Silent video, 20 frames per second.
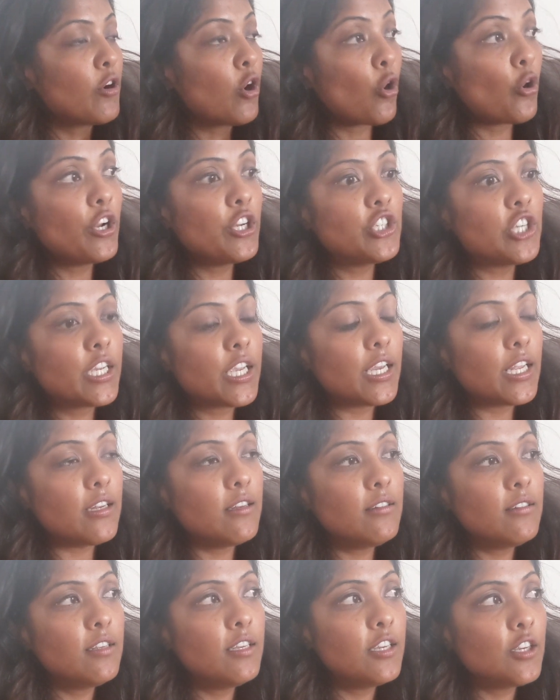curry
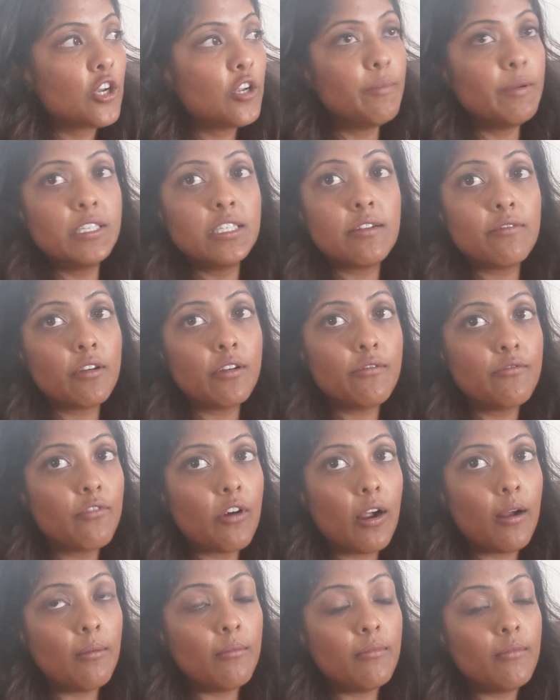chicken could be different
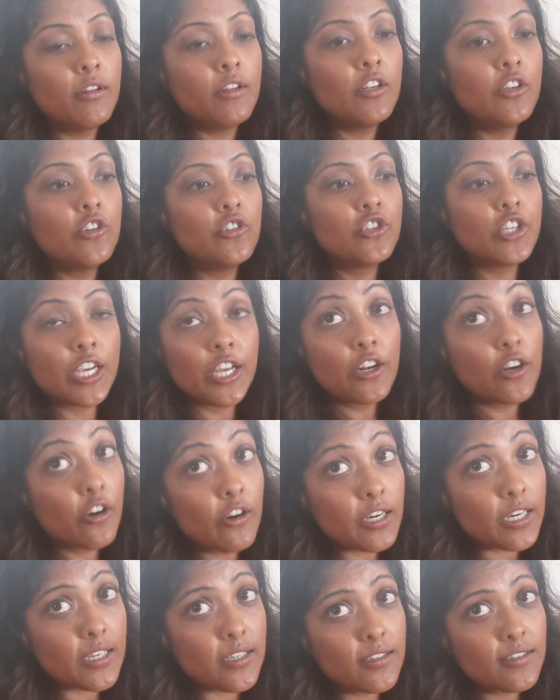from chicken
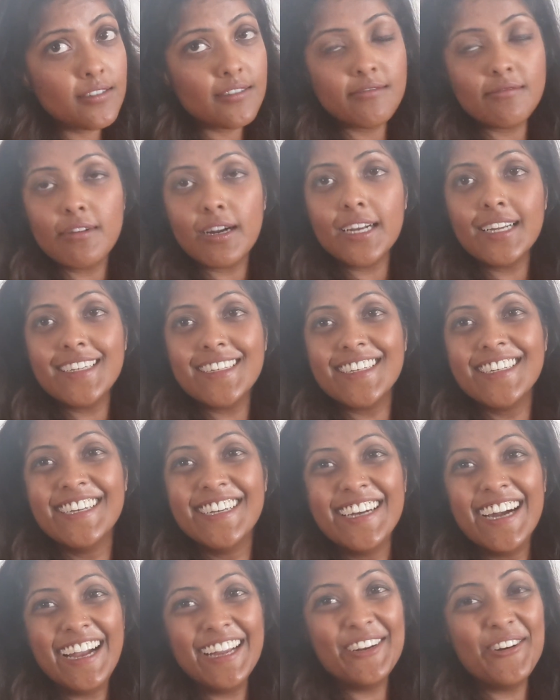curry, right?
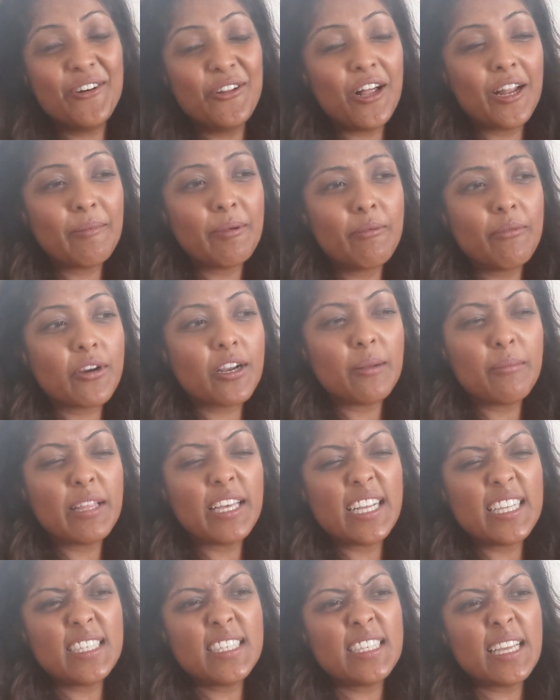I know a lot of people are going to be
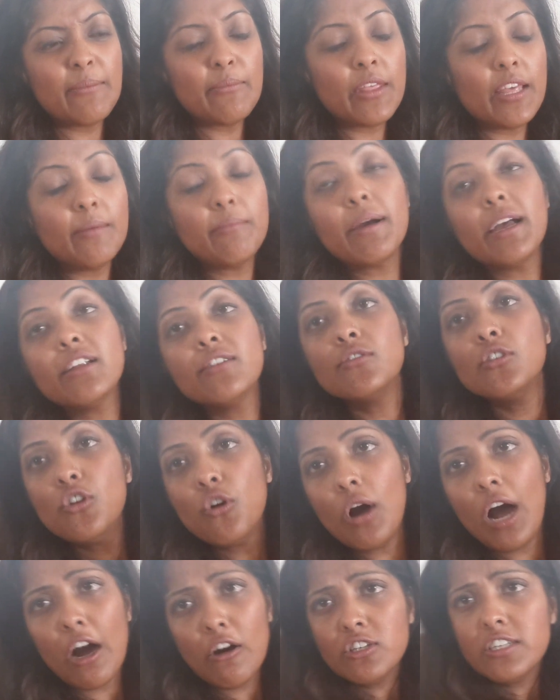like, it's the same thing, but
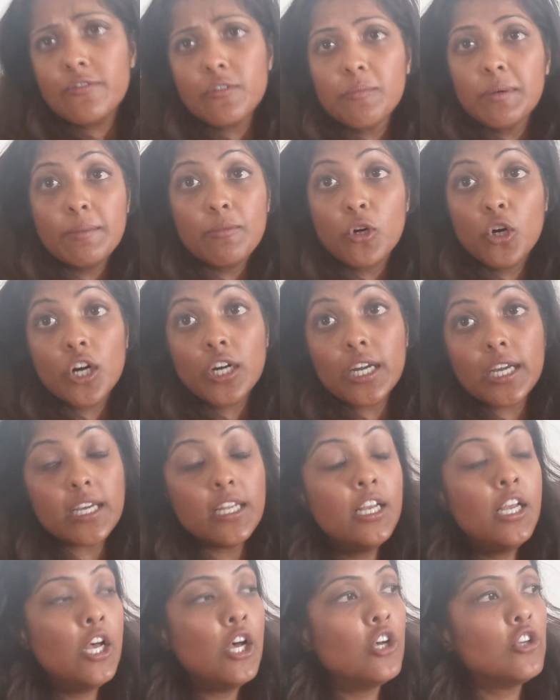you know how different people cook
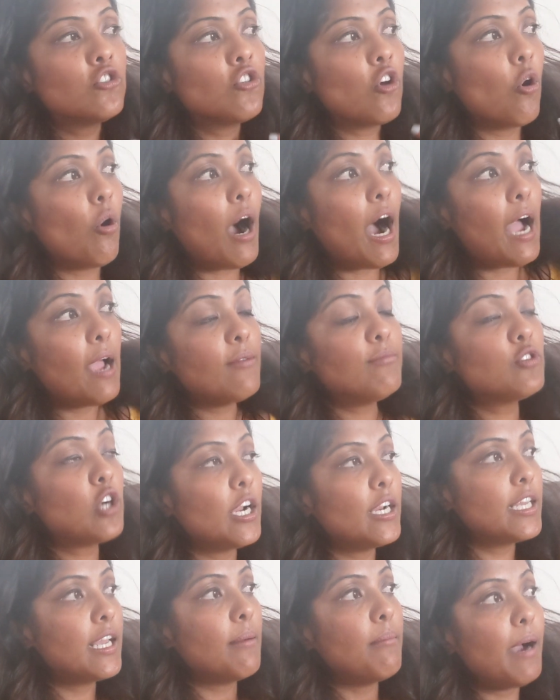it. So I'm
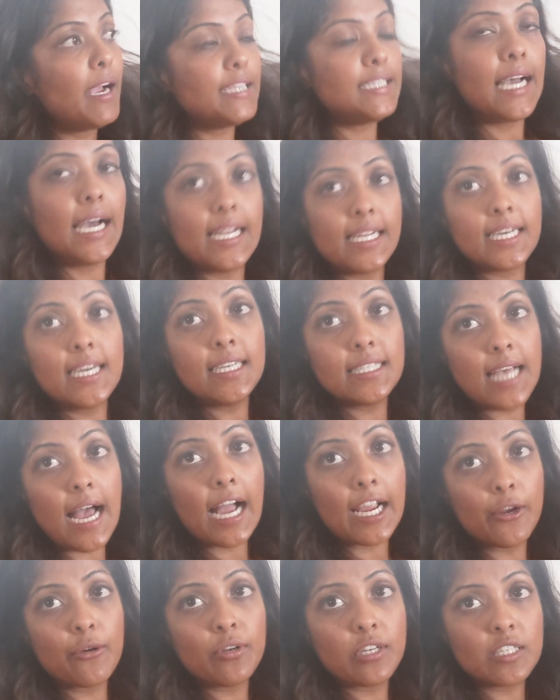trying to get my data as
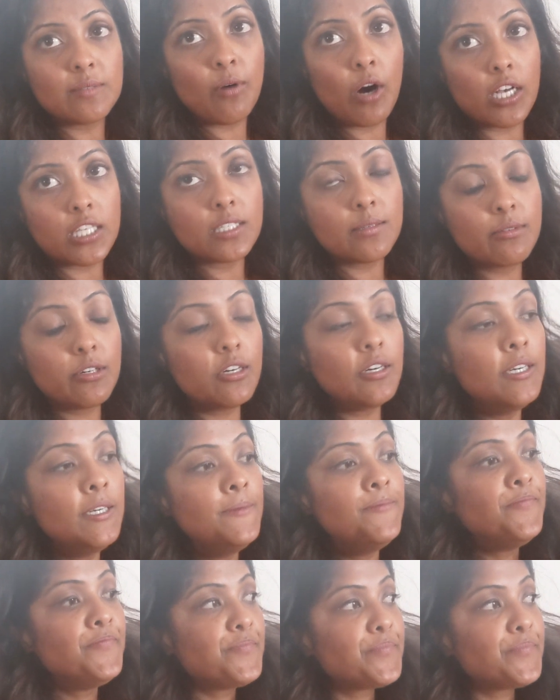accurate as possible.